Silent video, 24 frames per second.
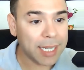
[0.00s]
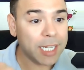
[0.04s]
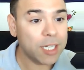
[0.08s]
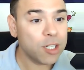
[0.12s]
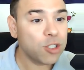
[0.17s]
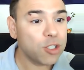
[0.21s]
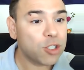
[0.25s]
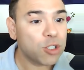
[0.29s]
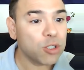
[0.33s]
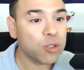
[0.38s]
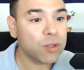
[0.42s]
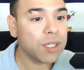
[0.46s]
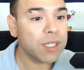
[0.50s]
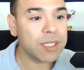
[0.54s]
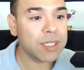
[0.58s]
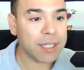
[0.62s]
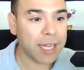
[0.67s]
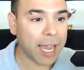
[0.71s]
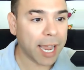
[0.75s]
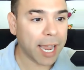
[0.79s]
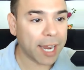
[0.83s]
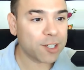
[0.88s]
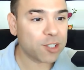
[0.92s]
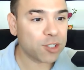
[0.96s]
into the
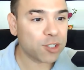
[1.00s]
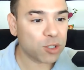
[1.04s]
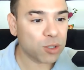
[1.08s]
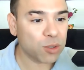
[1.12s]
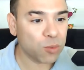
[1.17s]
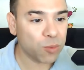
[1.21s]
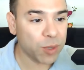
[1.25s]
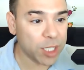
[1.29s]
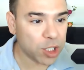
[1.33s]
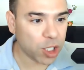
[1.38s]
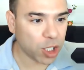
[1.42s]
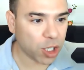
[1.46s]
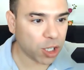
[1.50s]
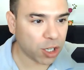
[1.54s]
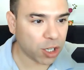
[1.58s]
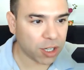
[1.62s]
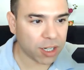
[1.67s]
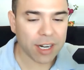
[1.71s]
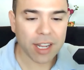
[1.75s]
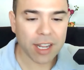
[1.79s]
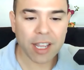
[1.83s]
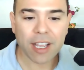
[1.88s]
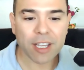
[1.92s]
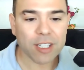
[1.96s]
tax
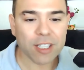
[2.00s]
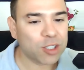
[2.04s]
return.